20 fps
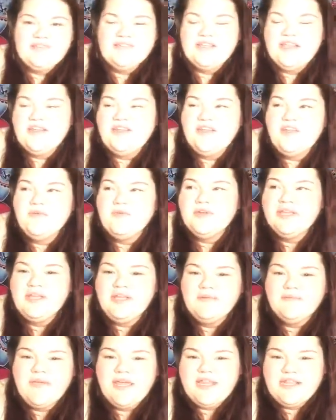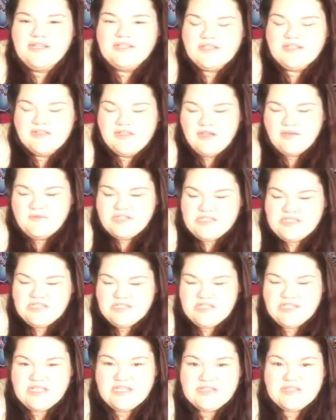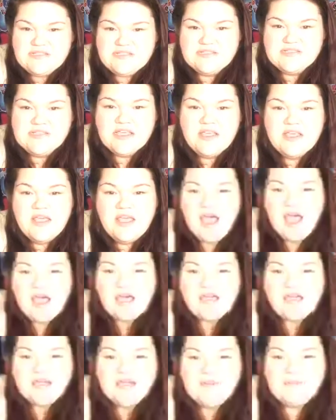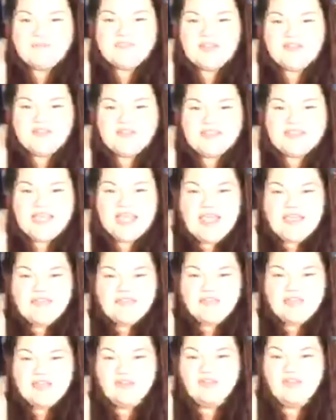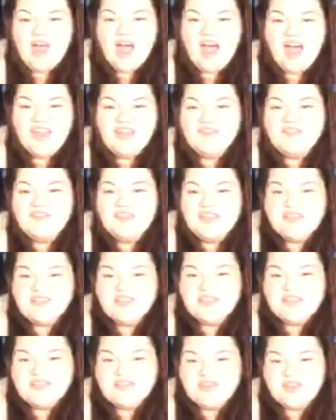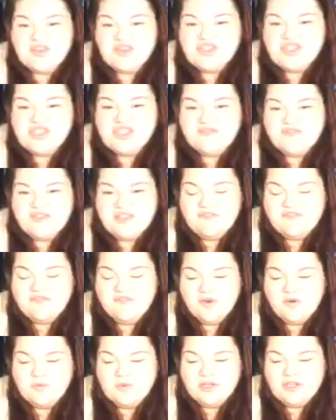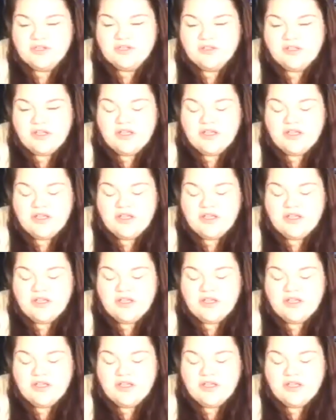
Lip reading: And I know we're getting ready to go into this eclipse on the 10th. And a lot of things are going to start shifting forward.